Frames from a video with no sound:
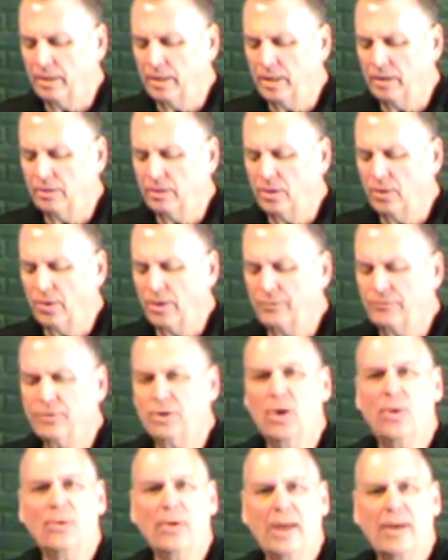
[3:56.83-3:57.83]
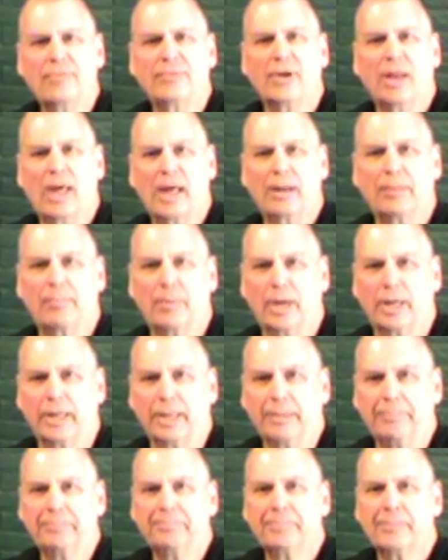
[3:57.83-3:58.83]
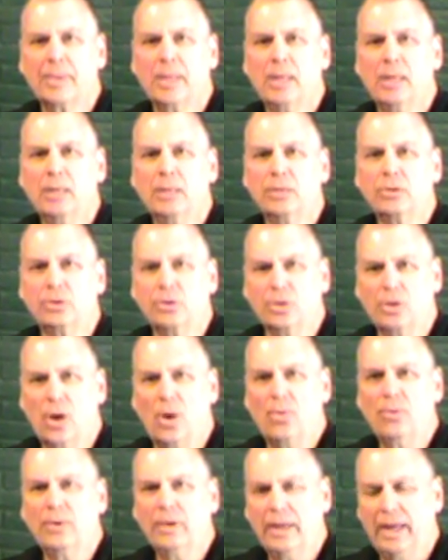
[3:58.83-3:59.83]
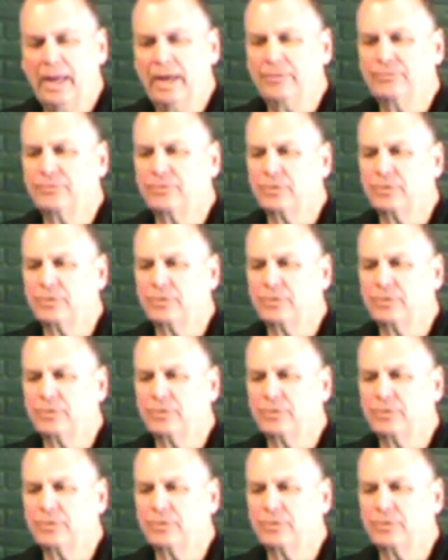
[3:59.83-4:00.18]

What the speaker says: if you don't have a lot of money, you don't have